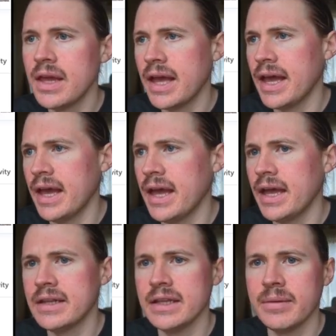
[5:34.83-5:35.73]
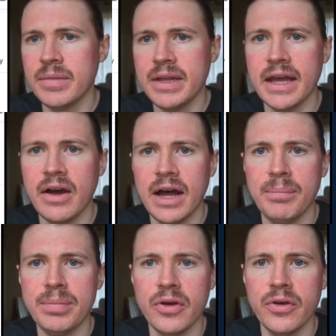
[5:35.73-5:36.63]
and let me now
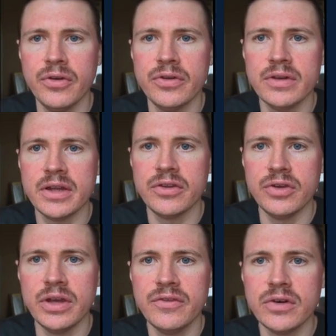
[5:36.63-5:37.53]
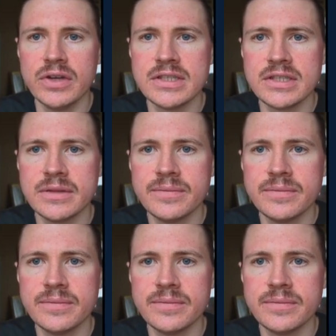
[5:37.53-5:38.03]
upload a new invoice.